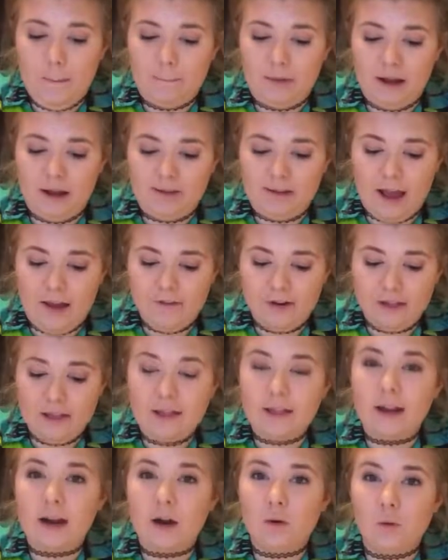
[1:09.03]
because
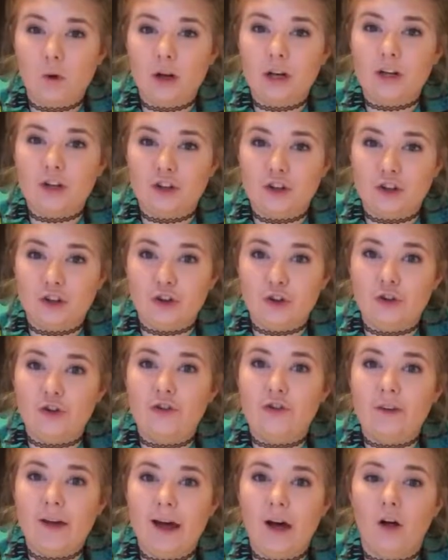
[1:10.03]
everything that I wanted to do
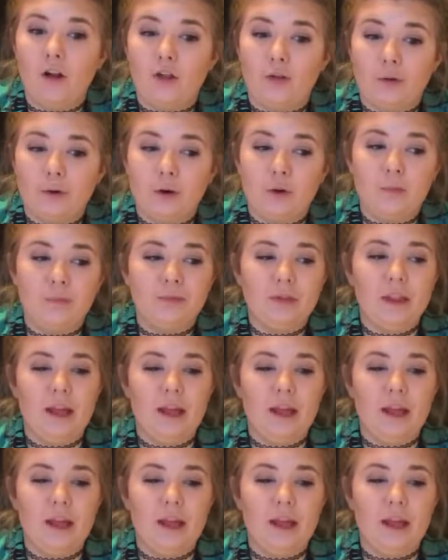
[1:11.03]
fell through.